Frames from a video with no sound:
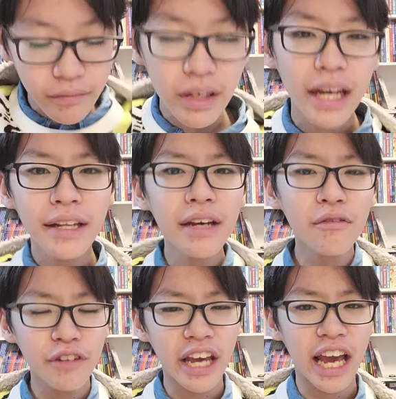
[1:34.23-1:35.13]
And
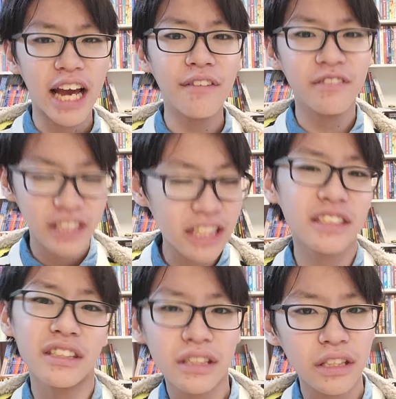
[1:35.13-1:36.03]
then we have
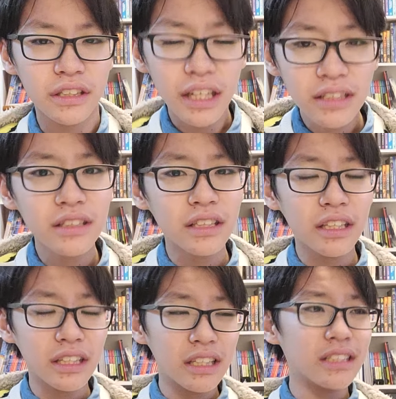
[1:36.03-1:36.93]
density. Density
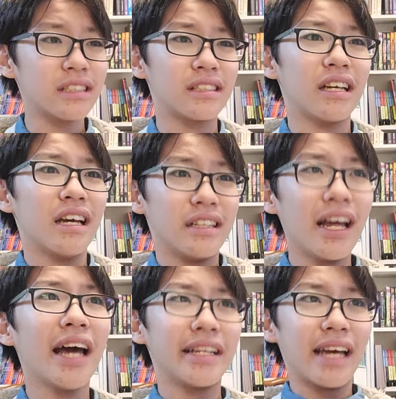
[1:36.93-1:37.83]
is
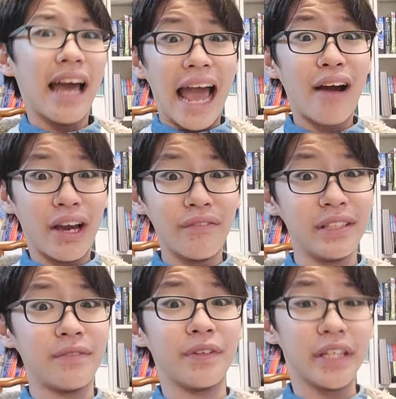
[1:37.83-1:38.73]
not how heavy
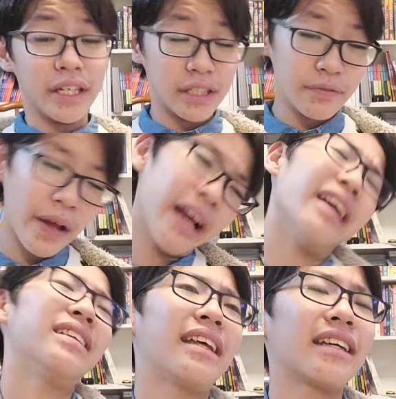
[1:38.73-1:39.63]
something is. In fact,
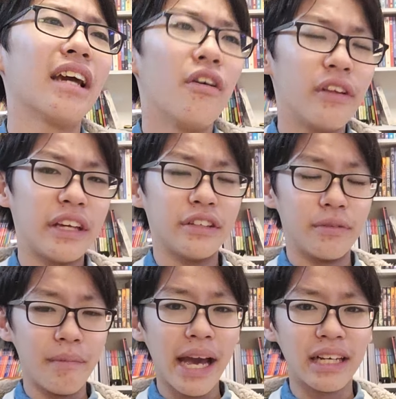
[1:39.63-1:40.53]
it's like related to
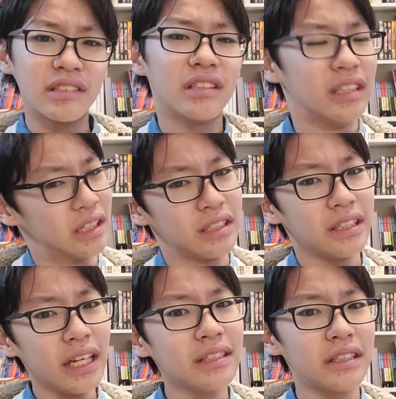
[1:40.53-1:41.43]
mass.
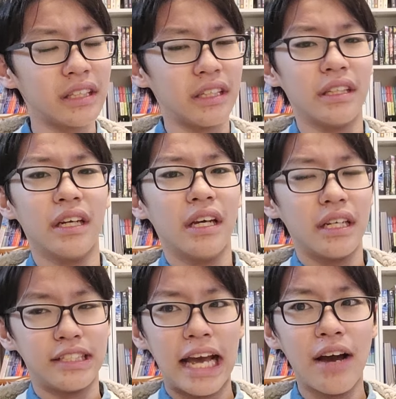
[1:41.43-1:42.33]
Density
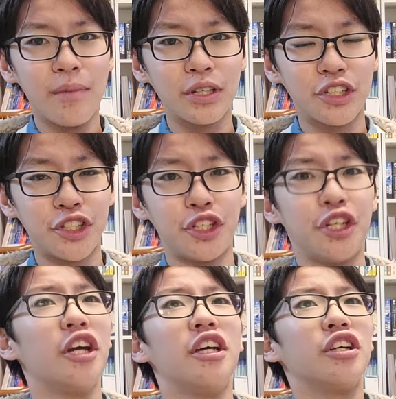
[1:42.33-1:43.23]
is how
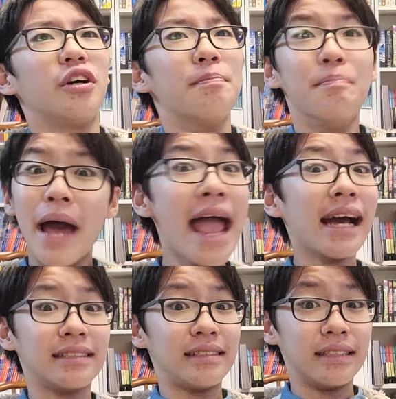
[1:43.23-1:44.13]
much
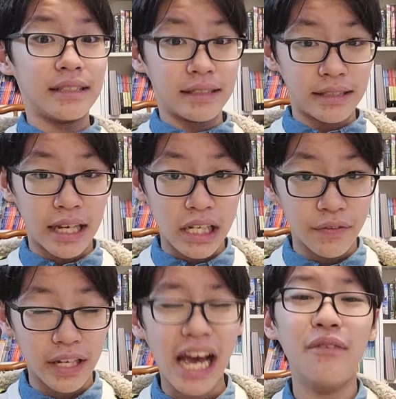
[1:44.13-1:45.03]
mass is inside of
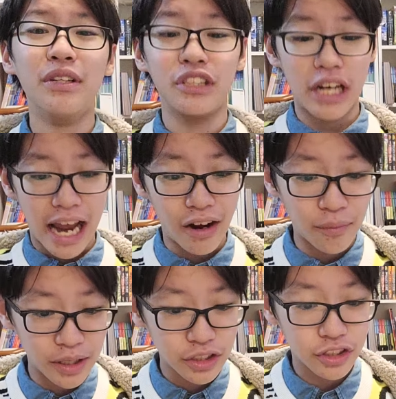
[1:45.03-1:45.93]
it, how
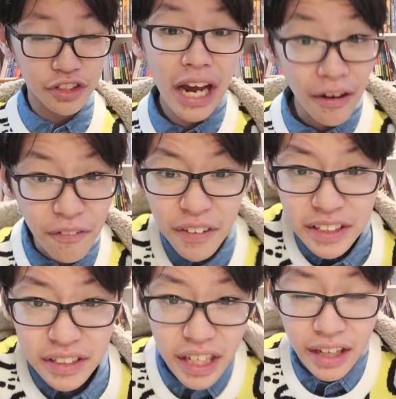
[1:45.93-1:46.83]
much stuff is
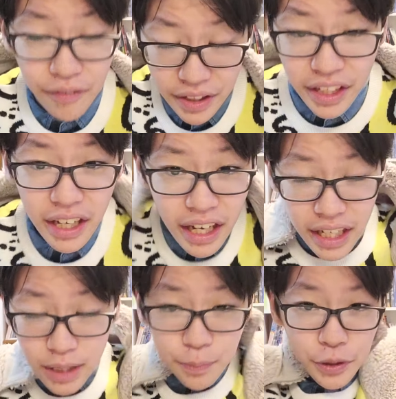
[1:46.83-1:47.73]
inside of it. And
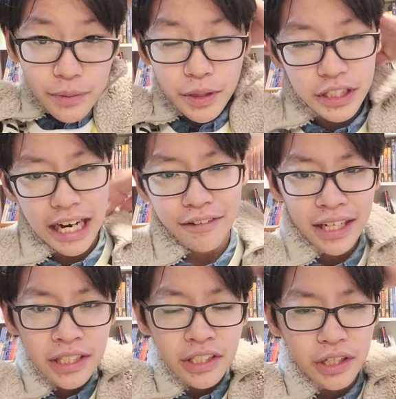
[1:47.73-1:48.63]
that's pretty much how
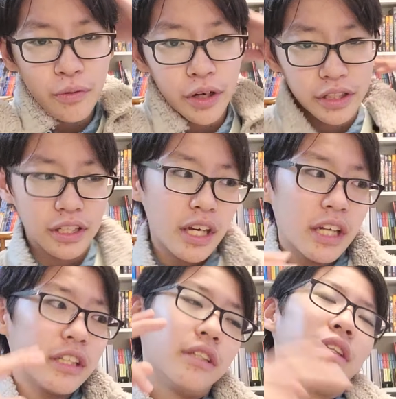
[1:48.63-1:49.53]
density works.
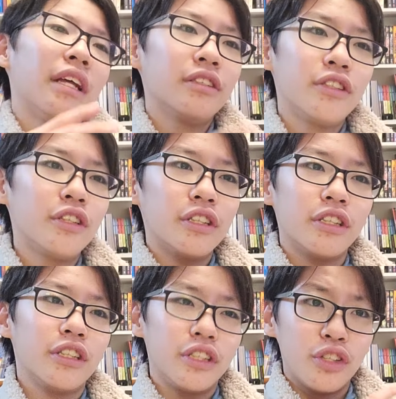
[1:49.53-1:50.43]
The denser
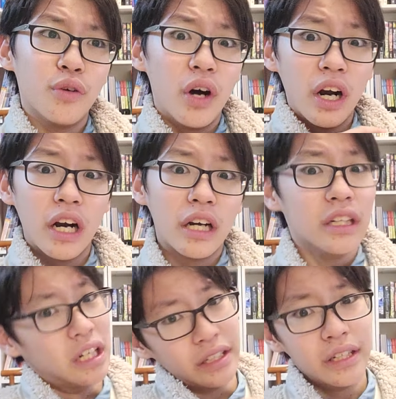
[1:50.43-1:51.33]
you are,
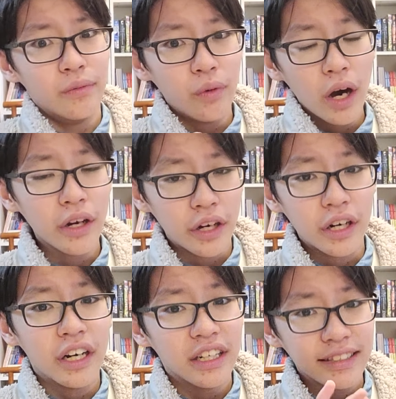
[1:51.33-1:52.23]
the
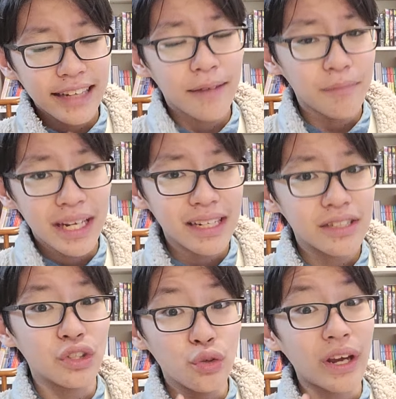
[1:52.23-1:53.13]
water, that
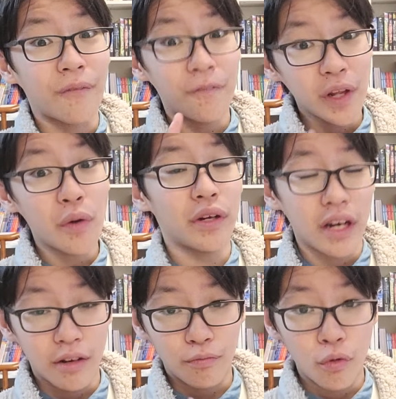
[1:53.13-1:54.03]
means you can float
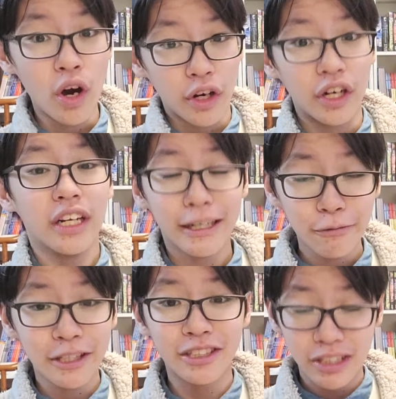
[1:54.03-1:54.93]
on water. That's
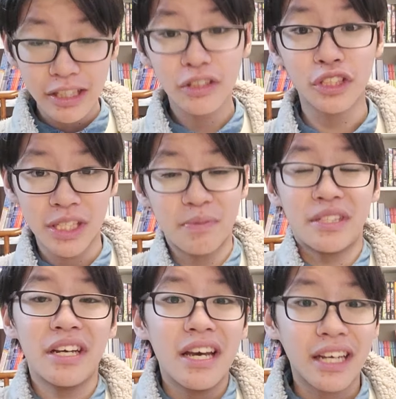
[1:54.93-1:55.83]
why steel
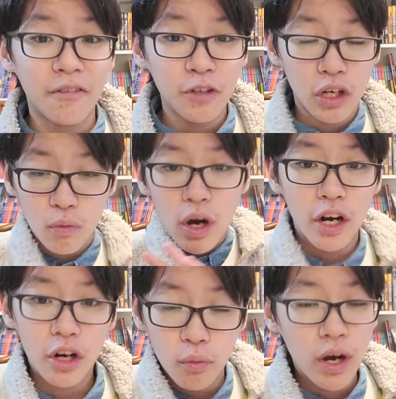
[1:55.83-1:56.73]
ships can float on
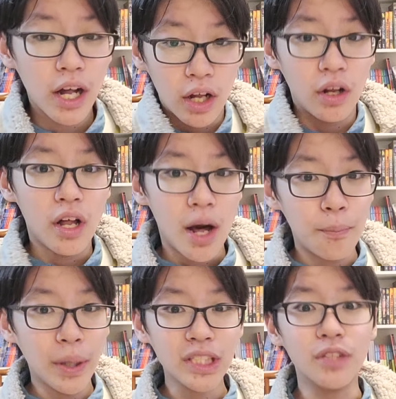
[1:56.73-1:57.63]
water while a
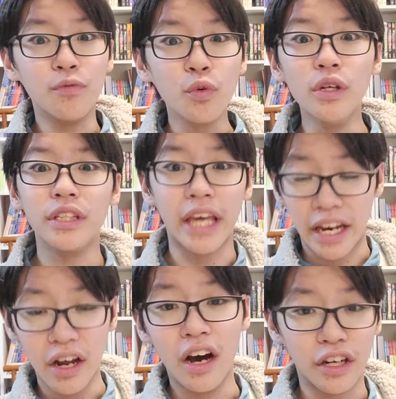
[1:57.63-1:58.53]
bunch of wood
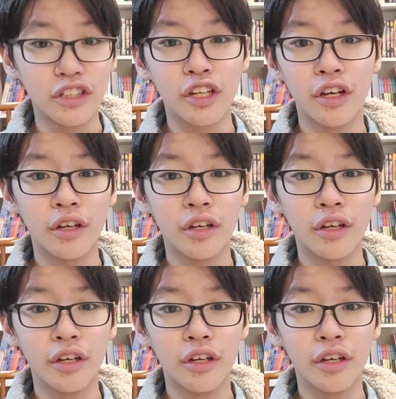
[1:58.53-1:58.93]
cannot.